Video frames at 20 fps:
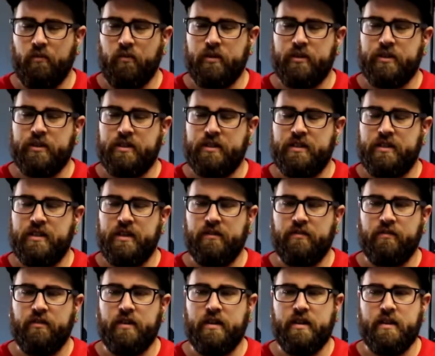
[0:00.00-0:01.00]
which is
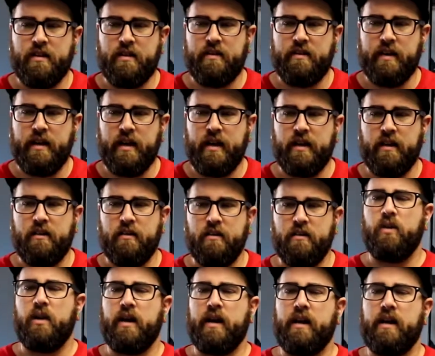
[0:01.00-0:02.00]
different than
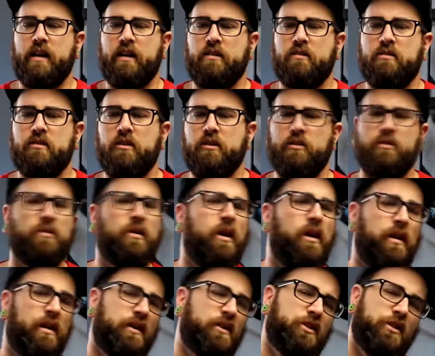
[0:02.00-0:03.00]
planning loot.
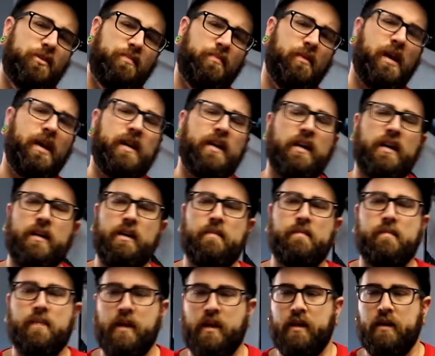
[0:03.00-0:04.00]
I'll explain it in a
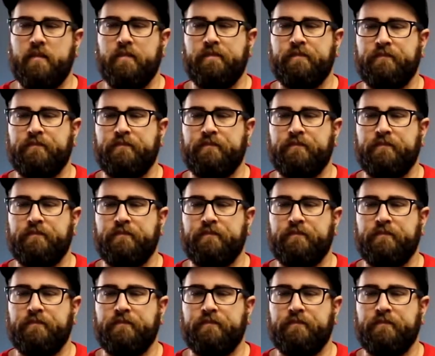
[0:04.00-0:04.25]
minute.